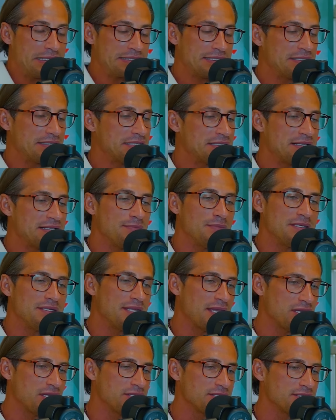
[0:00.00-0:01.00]
This has its
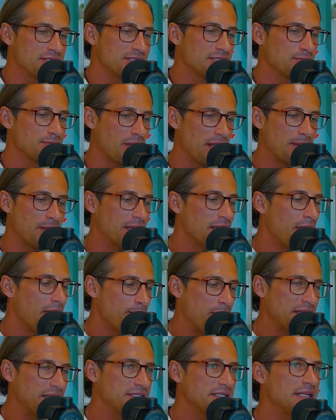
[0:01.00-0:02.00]
limitations as well. But
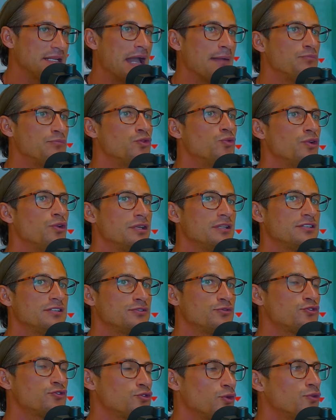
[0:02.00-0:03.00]
basically, I'm doing this
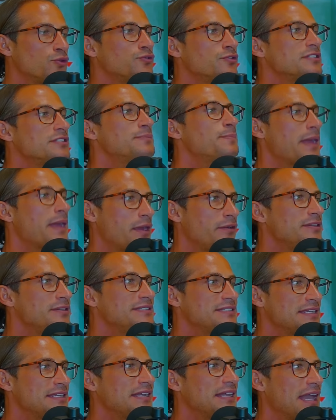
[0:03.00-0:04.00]
to show
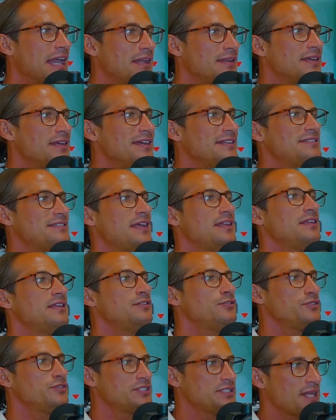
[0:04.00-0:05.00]
transparency again, setting
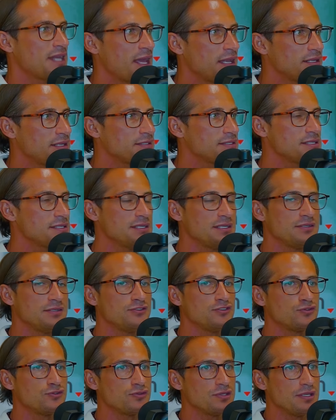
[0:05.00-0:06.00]
new standards in the
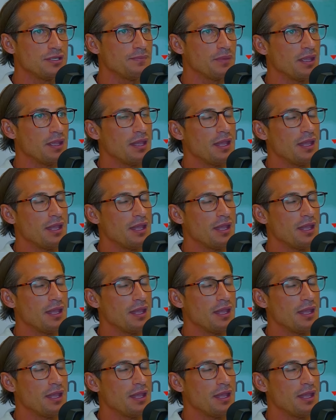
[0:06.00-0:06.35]
industry.